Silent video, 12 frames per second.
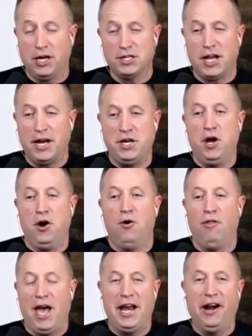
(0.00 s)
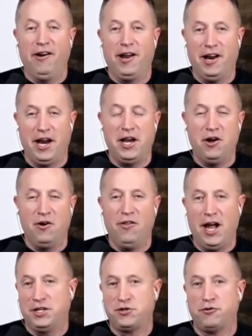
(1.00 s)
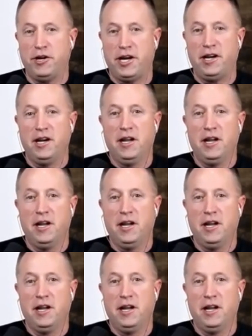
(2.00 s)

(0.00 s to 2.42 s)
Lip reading: I know that area and I know that street.